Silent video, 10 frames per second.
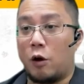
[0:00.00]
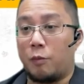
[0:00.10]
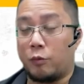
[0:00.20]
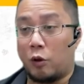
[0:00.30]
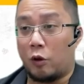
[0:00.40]

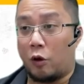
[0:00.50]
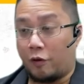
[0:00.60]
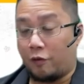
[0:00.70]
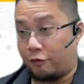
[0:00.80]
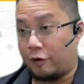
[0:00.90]

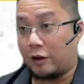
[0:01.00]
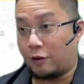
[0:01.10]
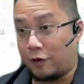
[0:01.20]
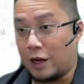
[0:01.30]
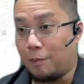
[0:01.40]
or if
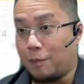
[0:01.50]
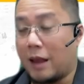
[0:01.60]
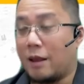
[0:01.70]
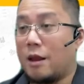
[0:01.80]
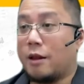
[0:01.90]
it's really
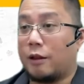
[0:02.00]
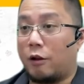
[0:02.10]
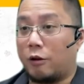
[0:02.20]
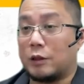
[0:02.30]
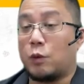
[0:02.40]
bad, the
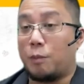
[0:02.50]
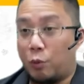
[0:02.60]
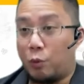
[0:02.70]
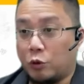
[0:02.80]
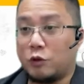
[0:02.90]
doctors will
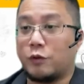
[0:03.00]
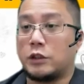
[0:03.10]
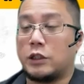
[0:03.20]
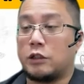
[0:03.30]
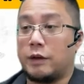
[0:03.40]
push for
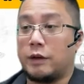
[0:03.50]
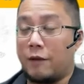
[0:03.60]
surgery.